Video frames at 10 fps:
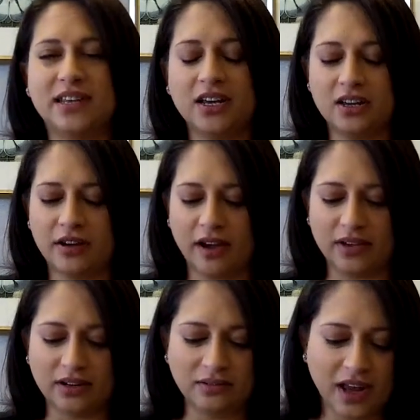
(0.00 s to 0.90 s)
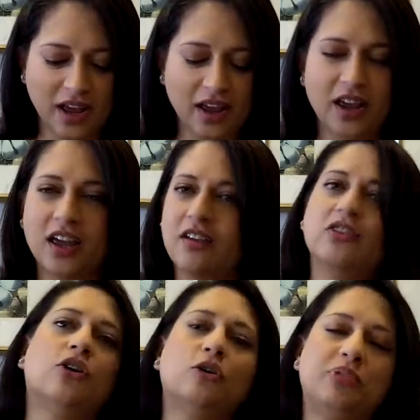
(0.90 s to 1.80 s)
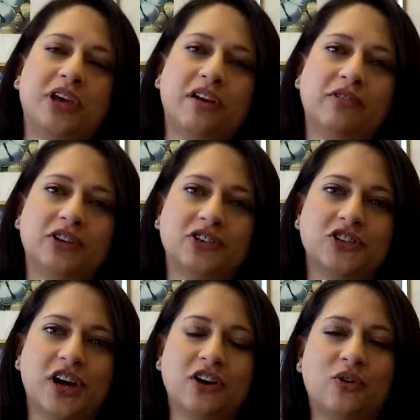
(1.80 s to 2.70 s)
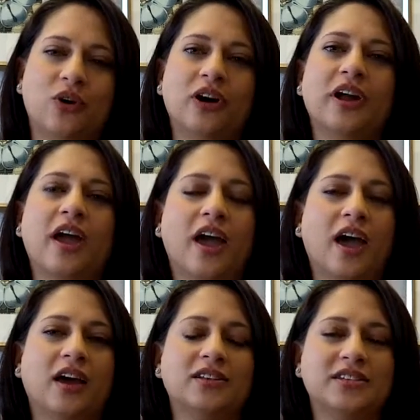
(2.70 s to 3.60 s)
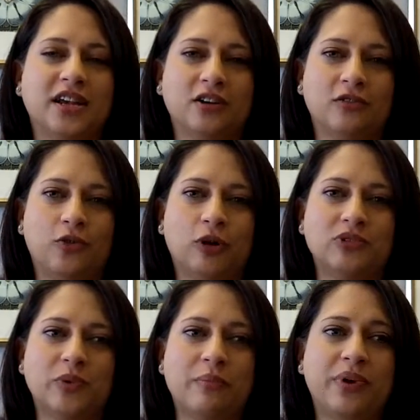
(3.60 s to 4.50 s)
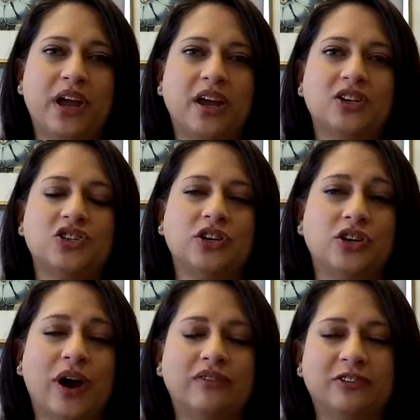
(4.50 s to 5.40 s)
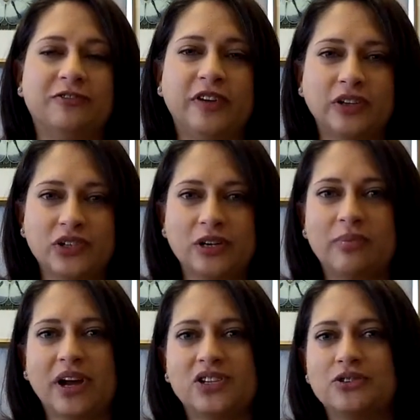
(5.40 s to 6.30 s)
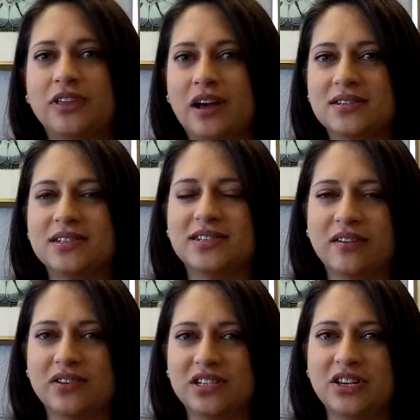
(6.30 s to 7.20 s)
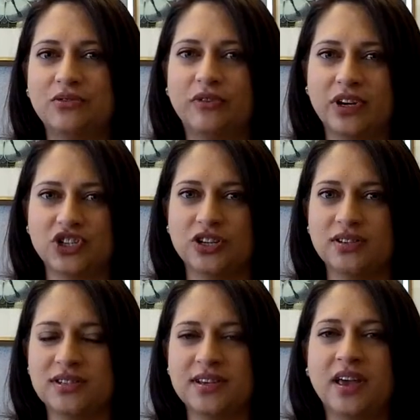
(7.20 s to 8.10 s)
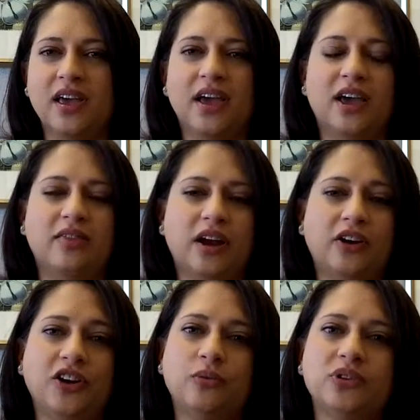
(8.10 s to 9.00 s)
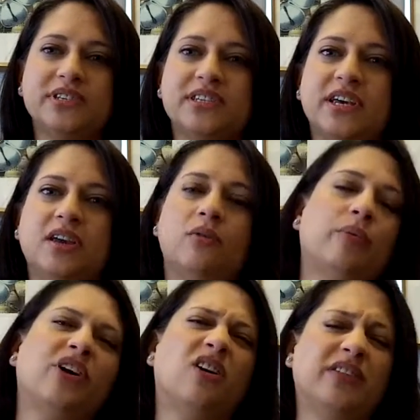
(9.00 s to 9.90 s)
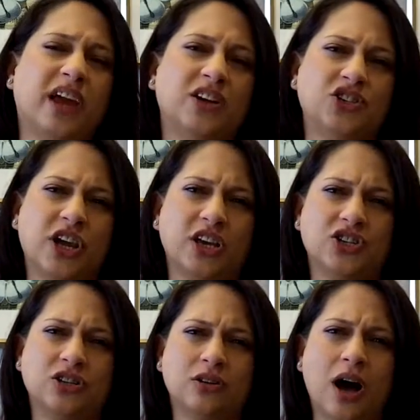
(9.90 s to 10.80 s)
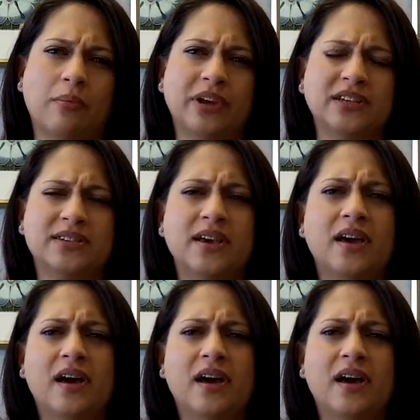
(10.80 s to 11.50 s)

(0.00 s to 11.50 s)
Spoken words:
Thank you, Kevin. If you go to parealtor.org and Standard Forms webpage, you have to filter by 2017 revisions. And there you will see what we call the educational copies.